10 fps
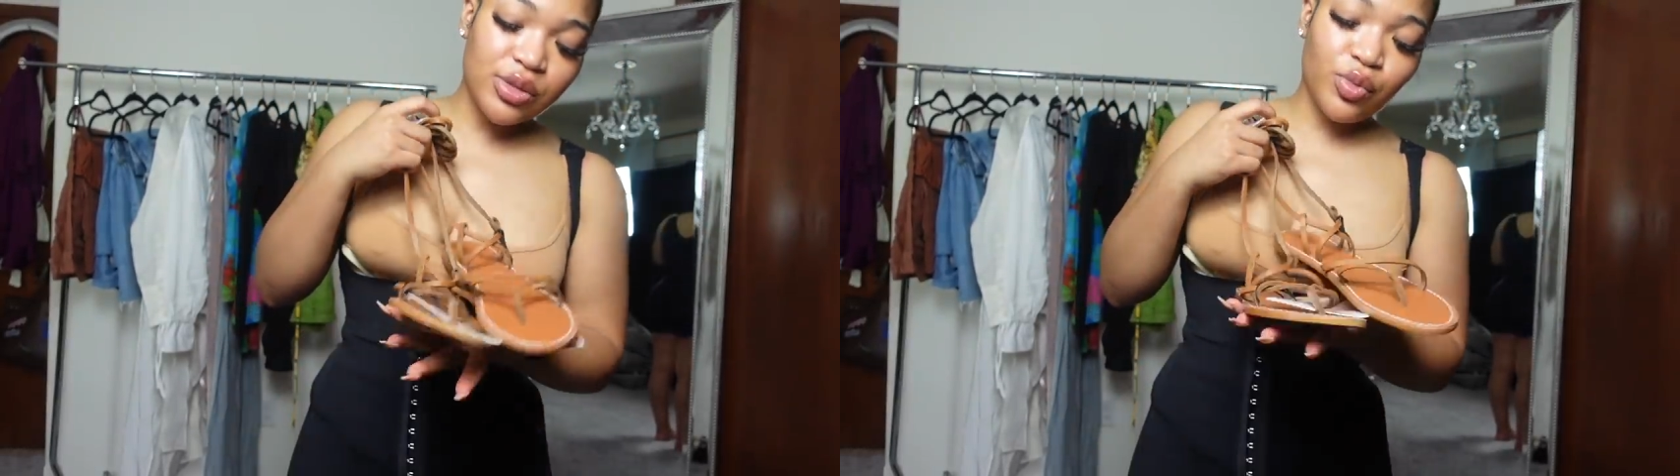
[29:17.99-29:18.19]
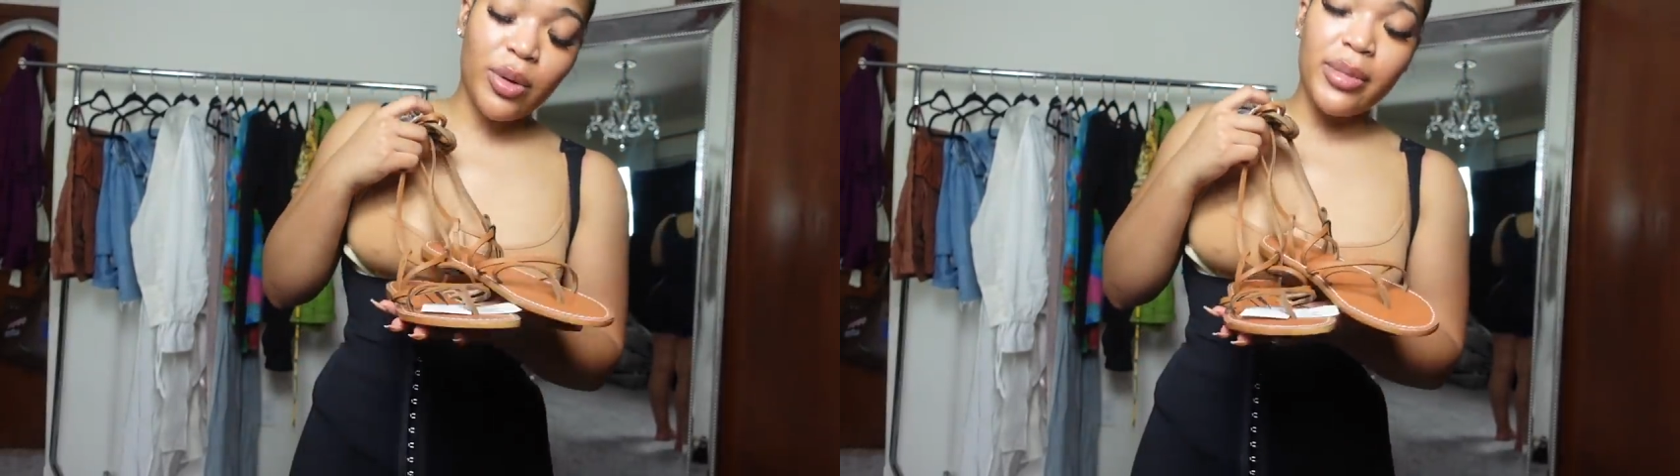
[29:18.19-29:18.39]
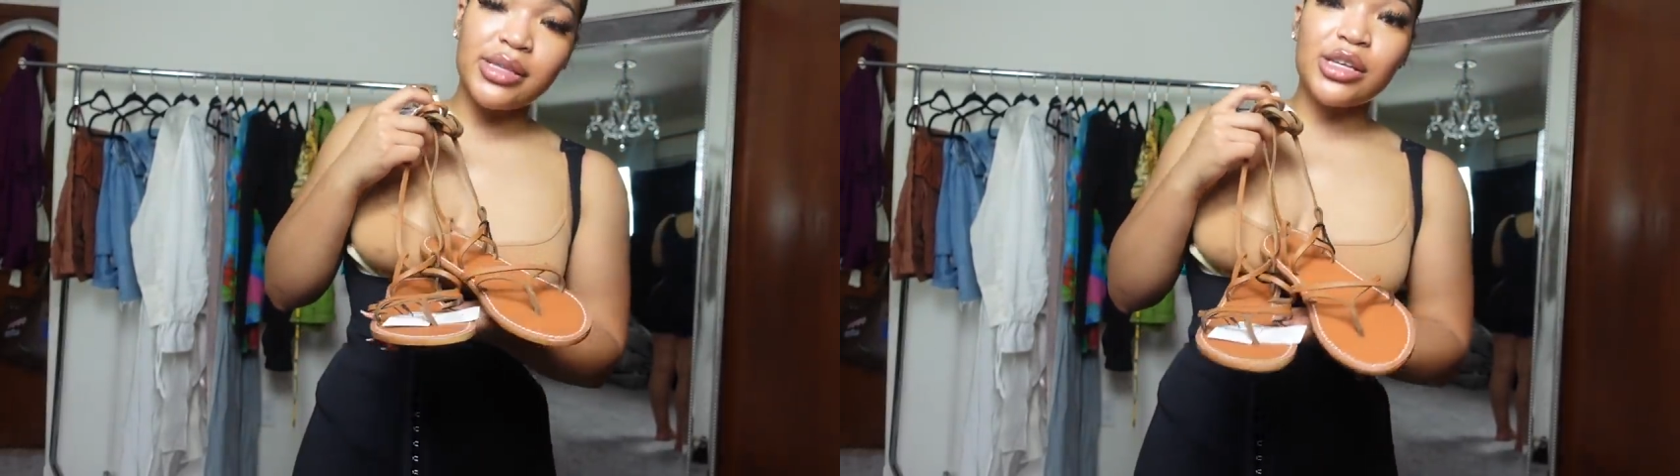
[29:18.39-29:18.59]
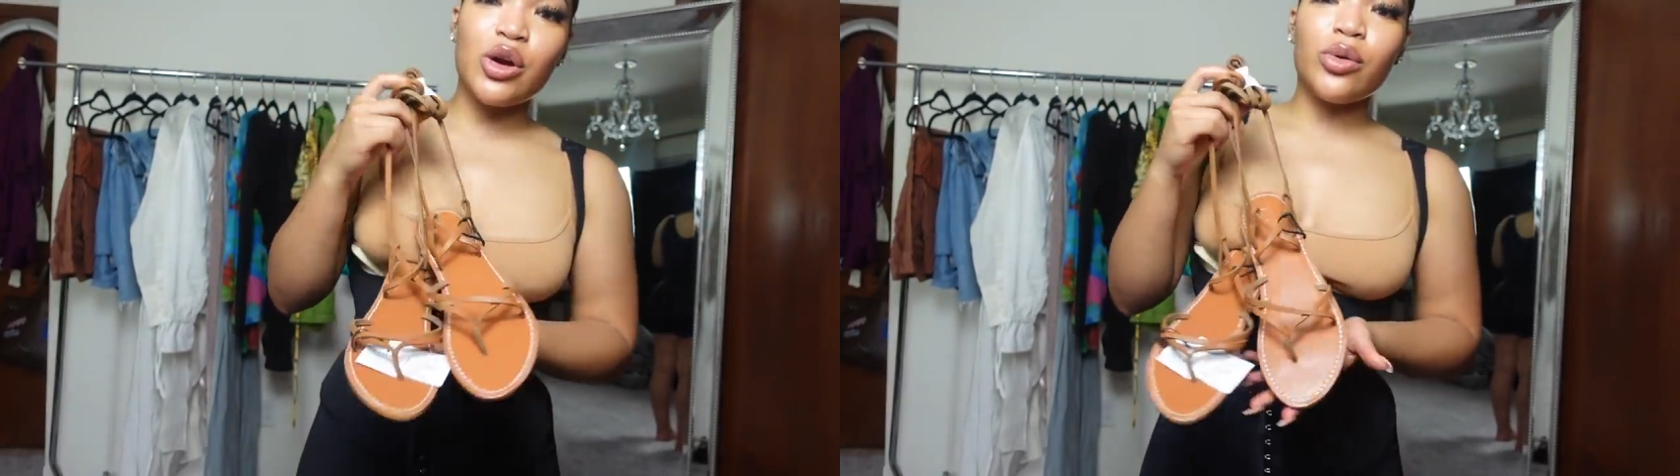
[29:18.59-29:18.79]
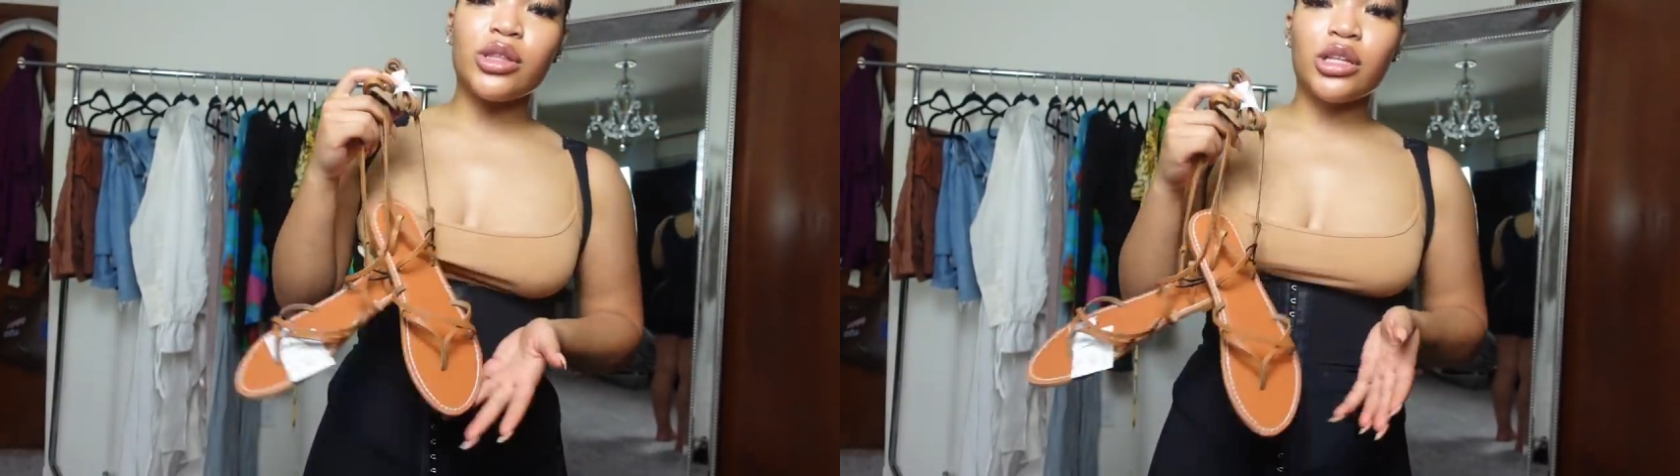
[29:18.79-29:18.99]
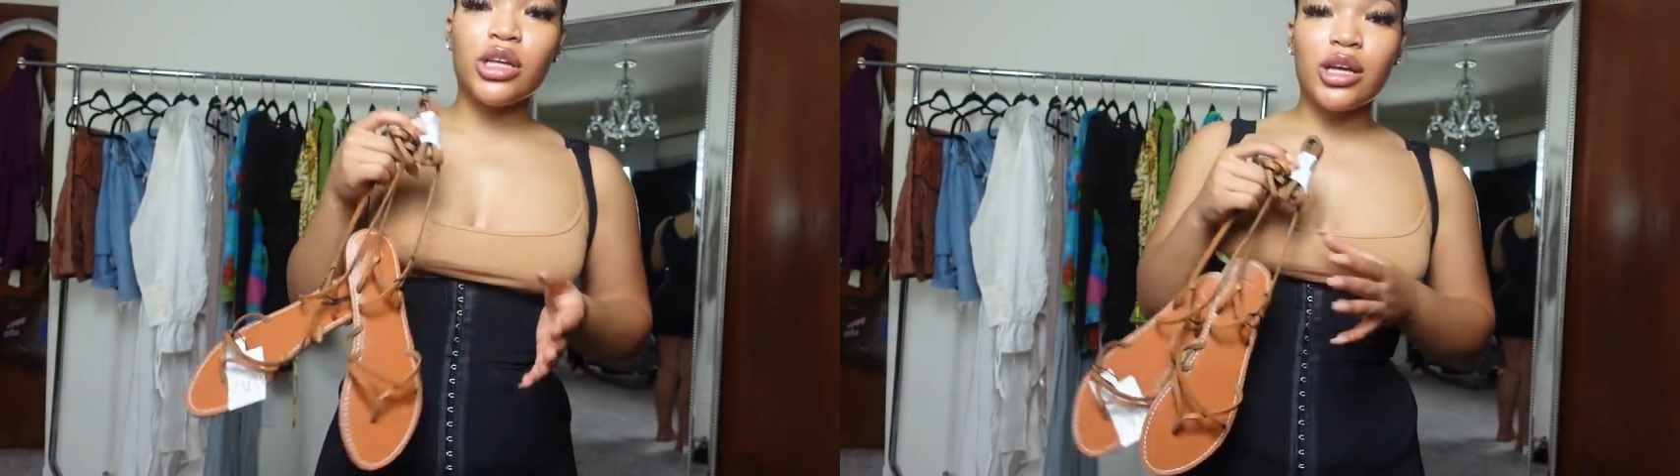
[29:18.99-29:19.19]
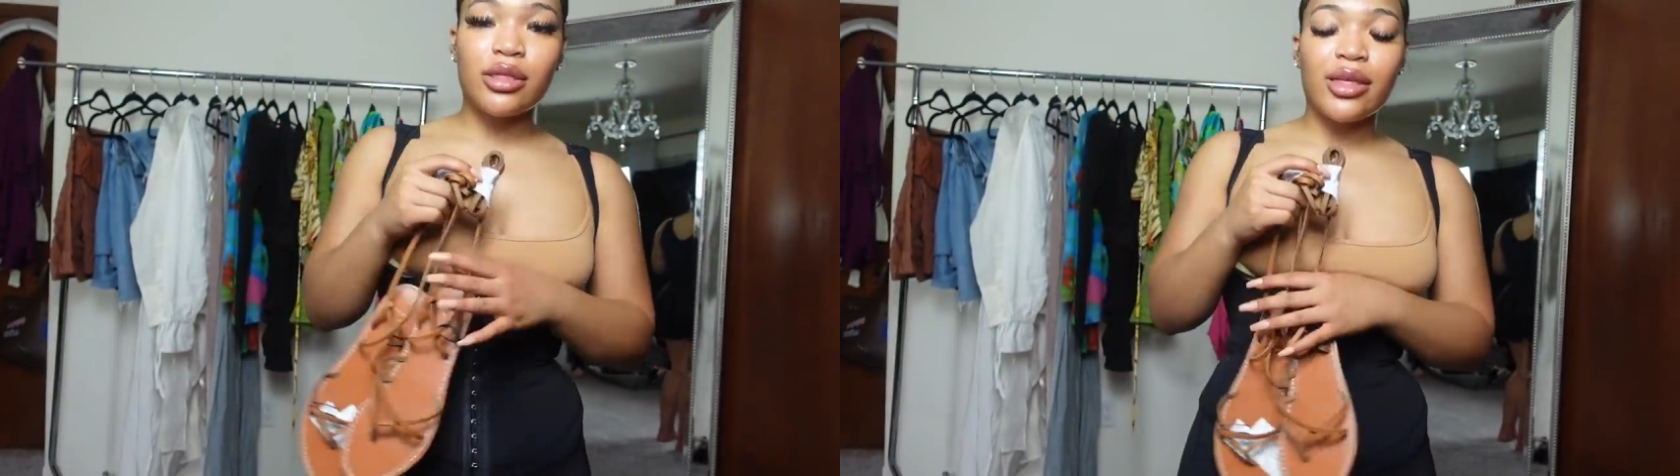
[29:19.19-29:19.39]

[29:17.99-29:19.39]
were meant to go with the look